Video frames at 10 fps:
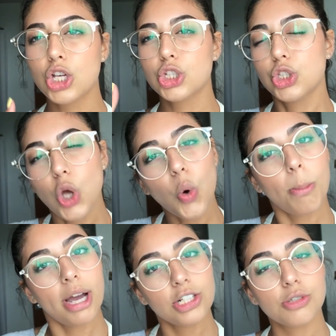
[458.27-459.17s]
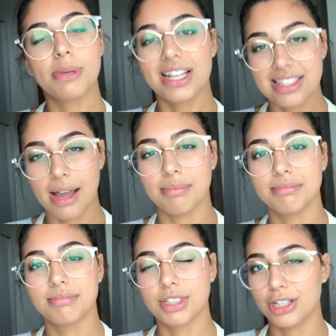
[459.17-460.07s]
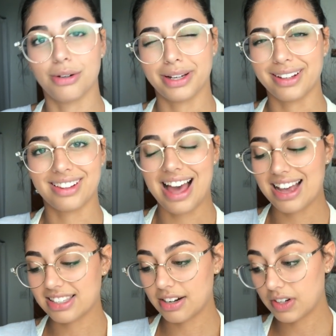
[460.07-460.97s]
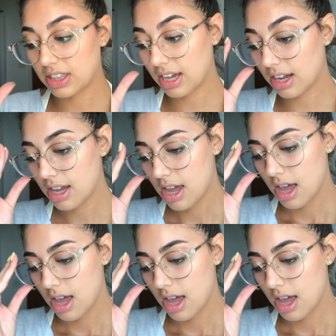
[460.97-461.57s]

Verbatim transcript: so much because I'm, you know, in class and everything.